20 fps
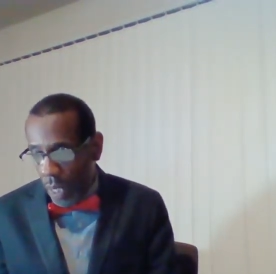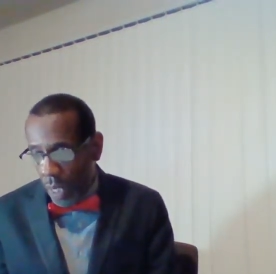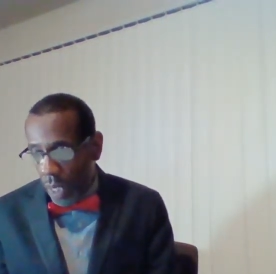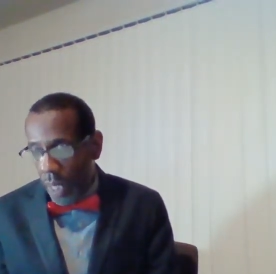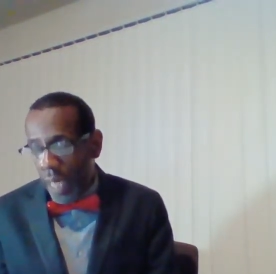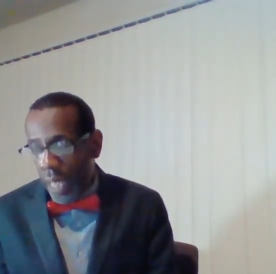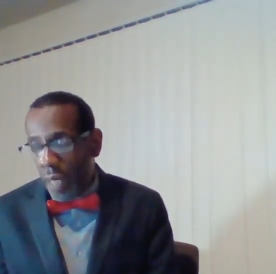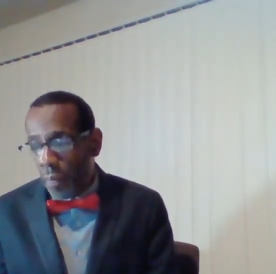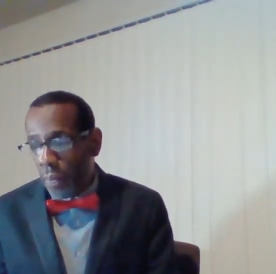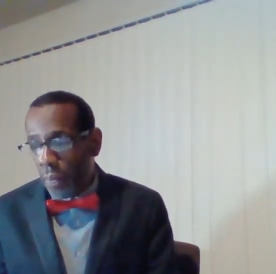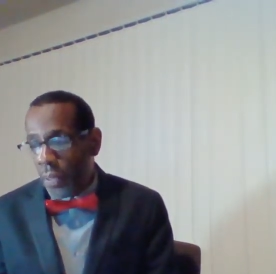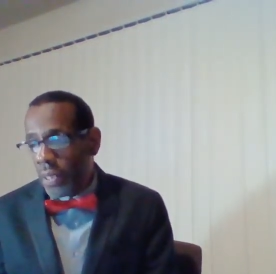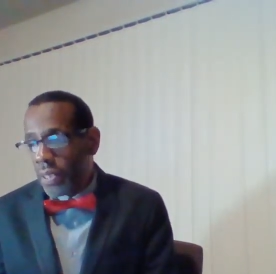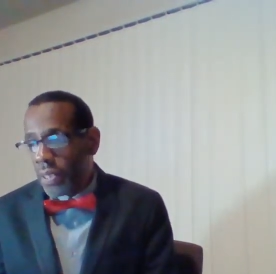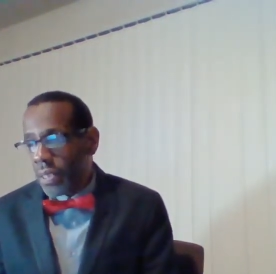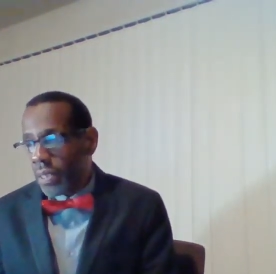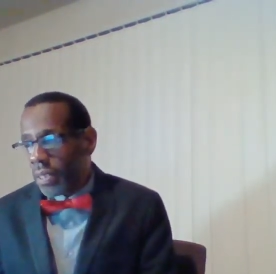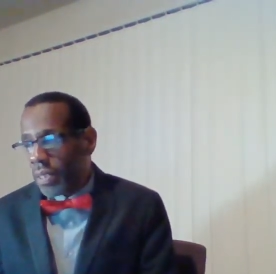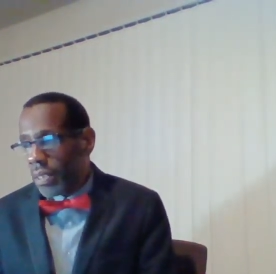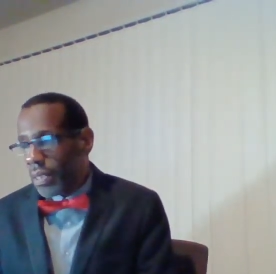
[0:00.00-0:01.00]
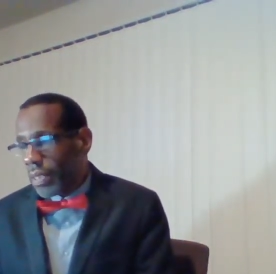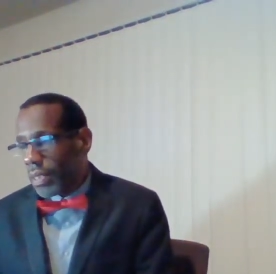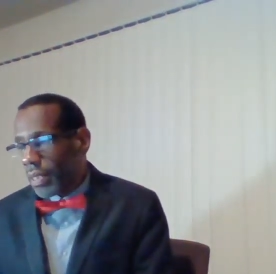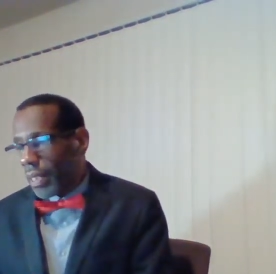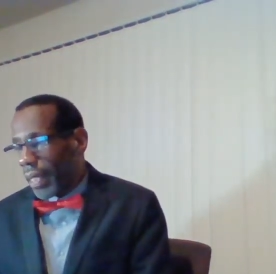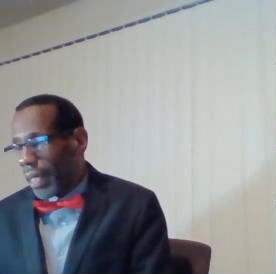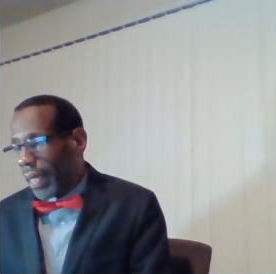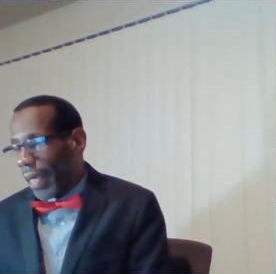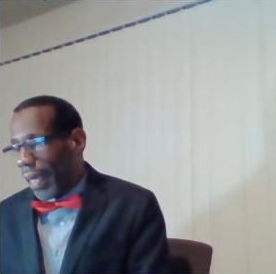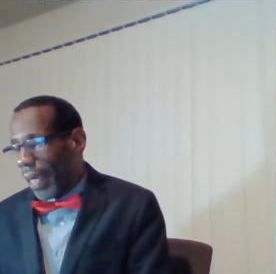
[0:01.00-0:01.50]
A lot of prisoners
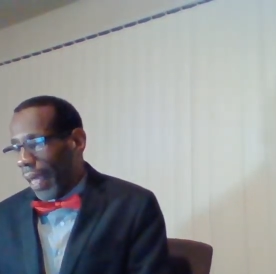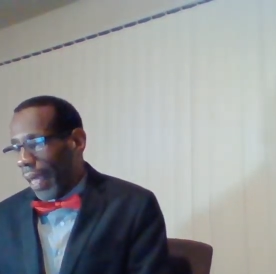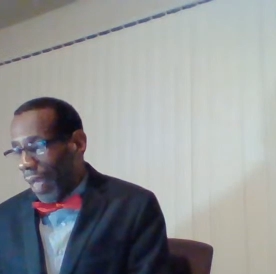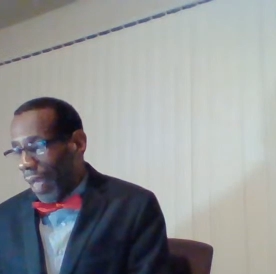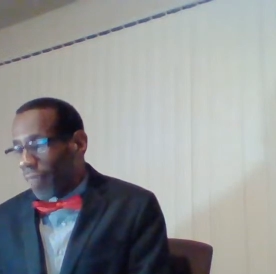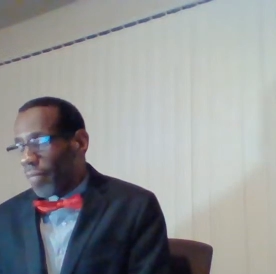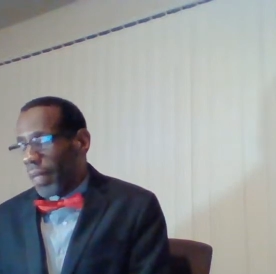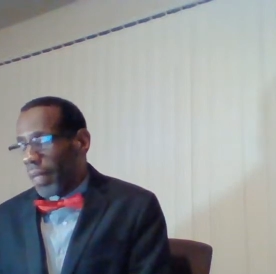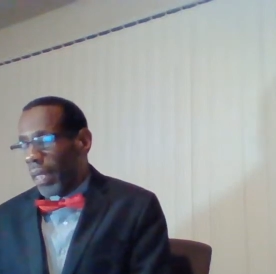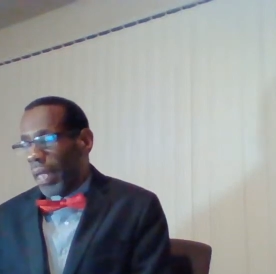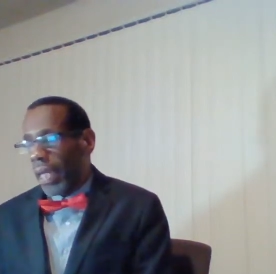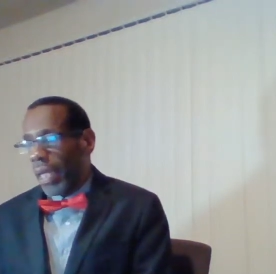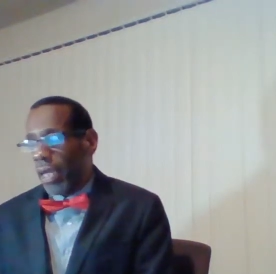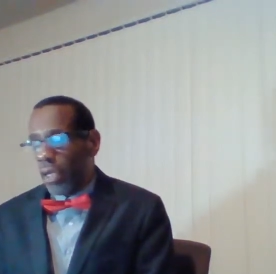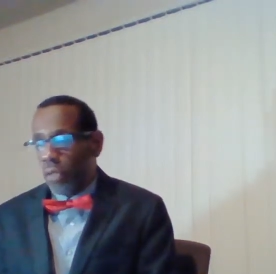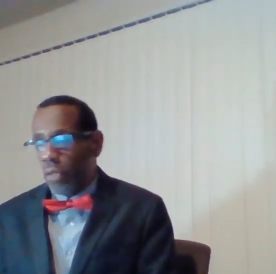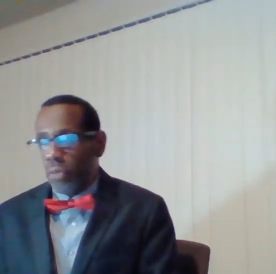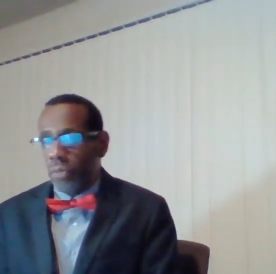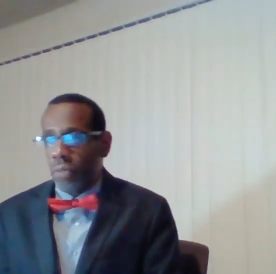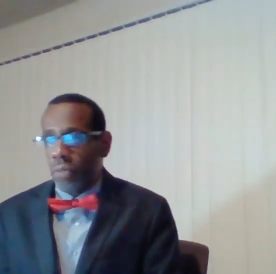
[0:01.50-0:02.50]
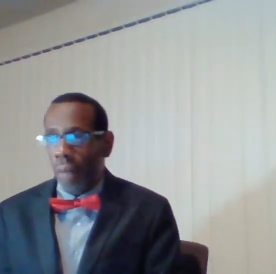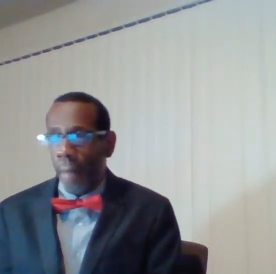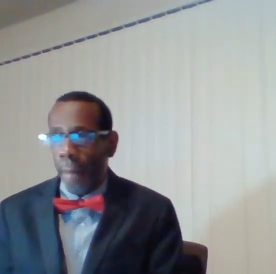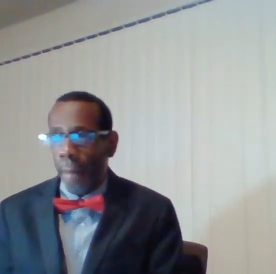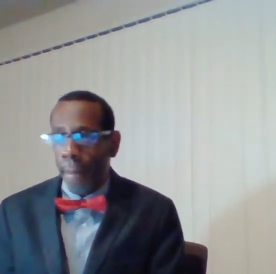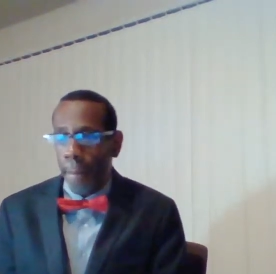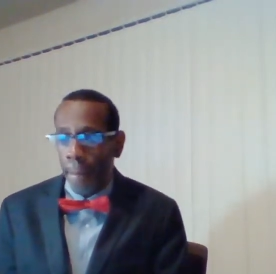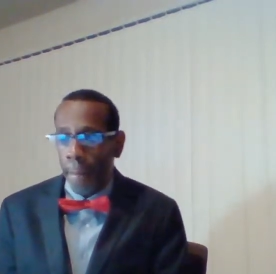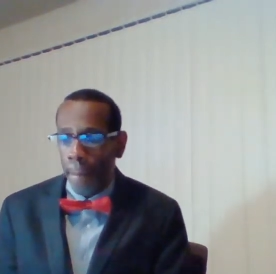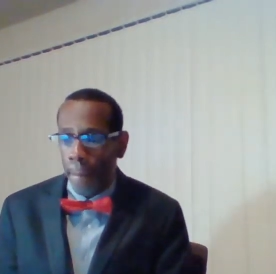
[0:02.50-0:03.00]
have been let loose
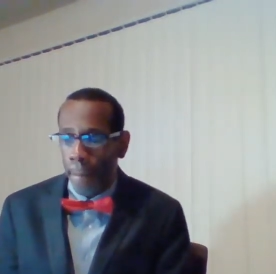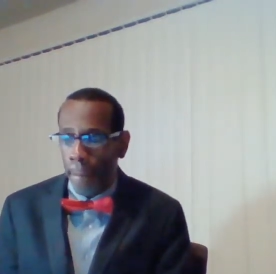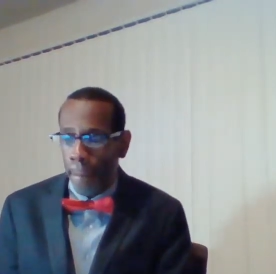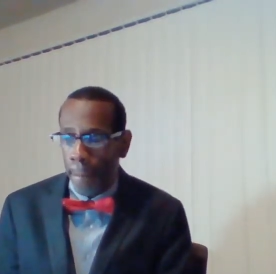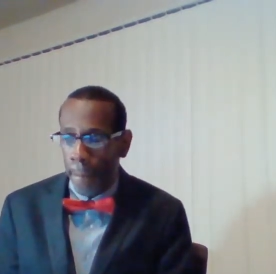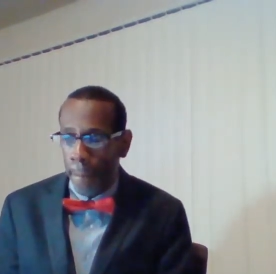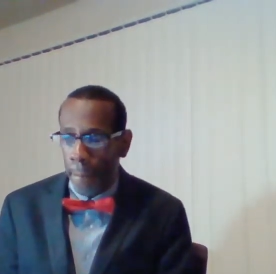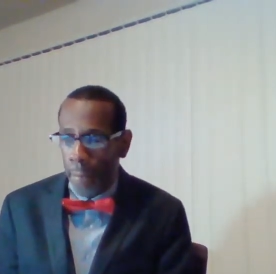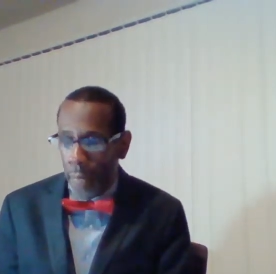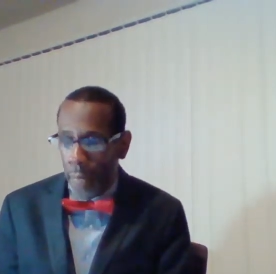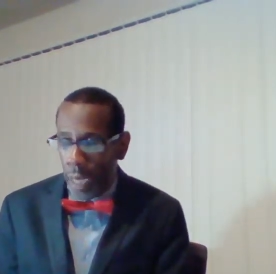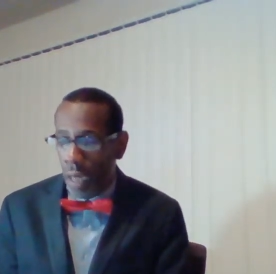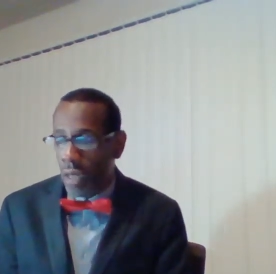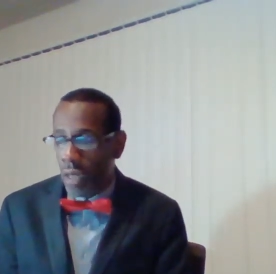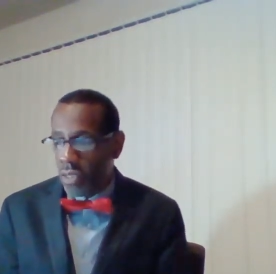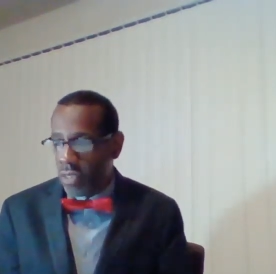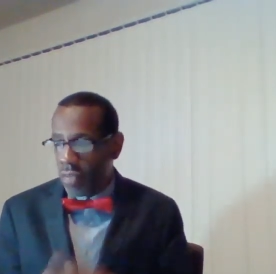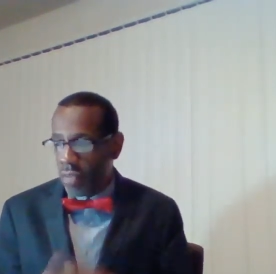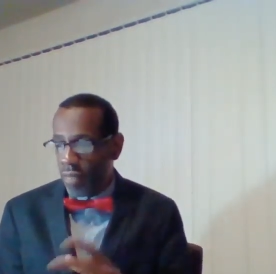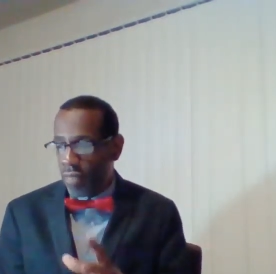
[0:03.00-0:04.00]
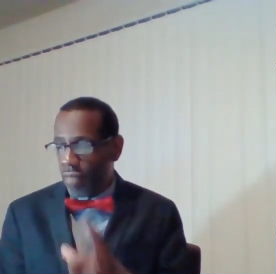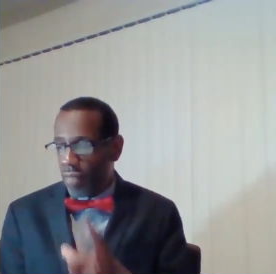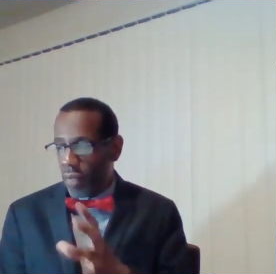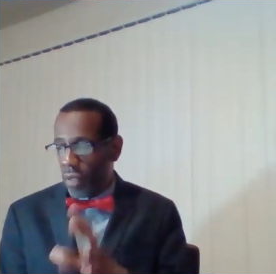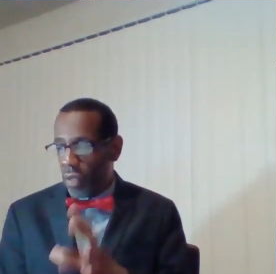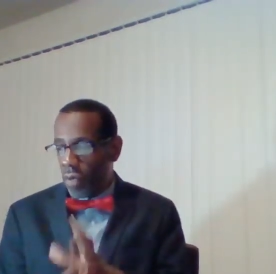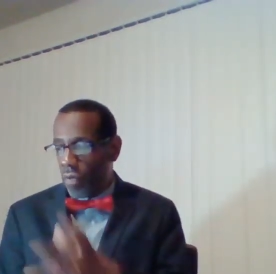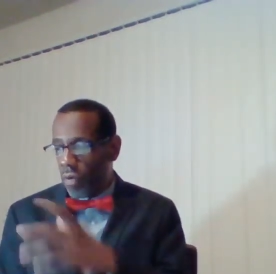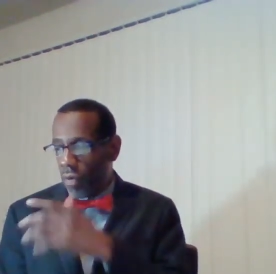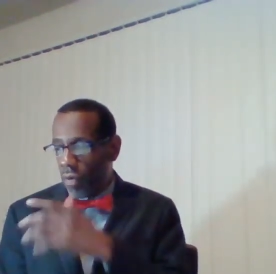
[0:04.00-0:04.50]
because of
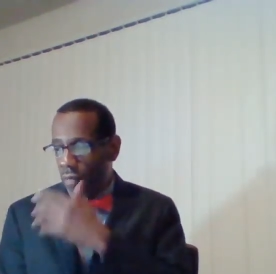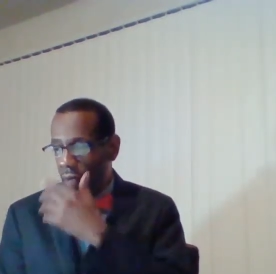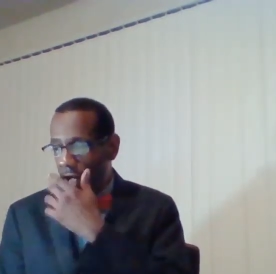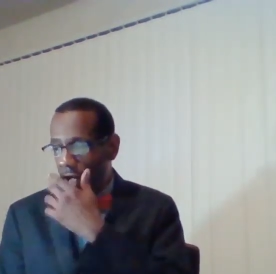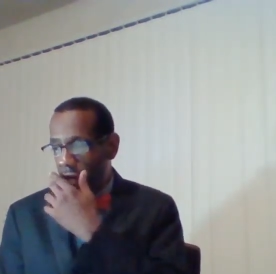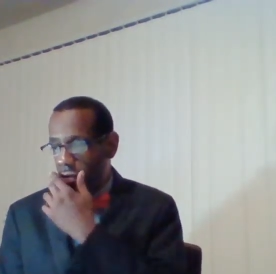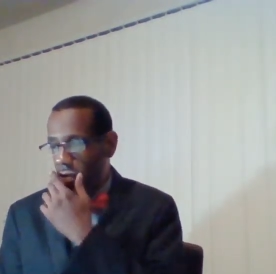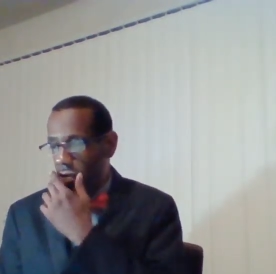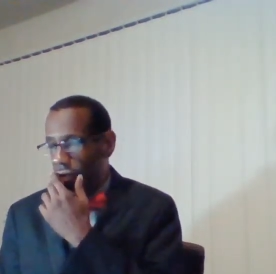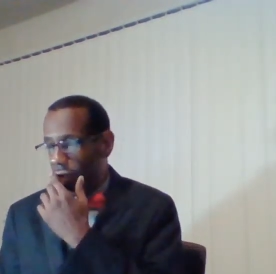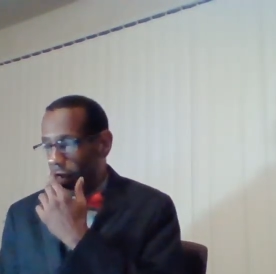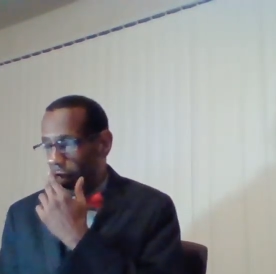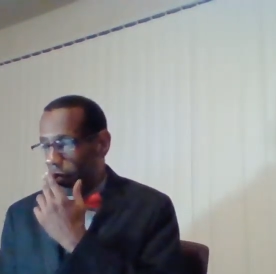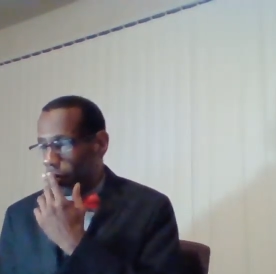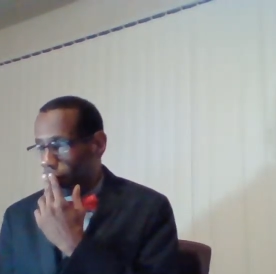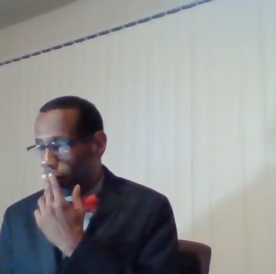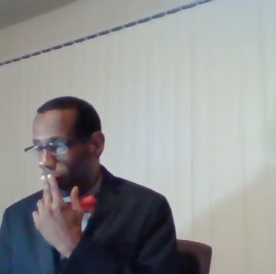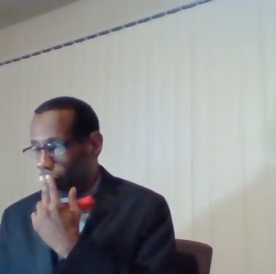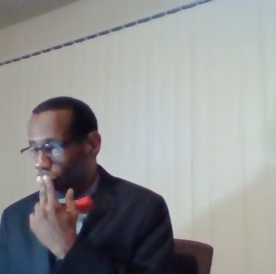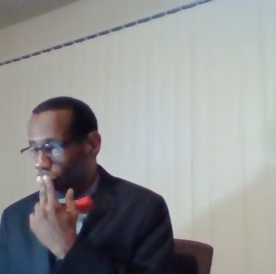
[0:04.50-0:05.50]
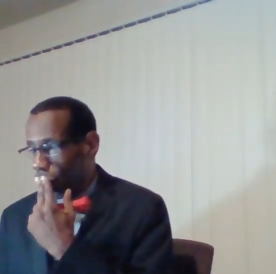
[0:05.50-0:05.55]
coronavirus fears.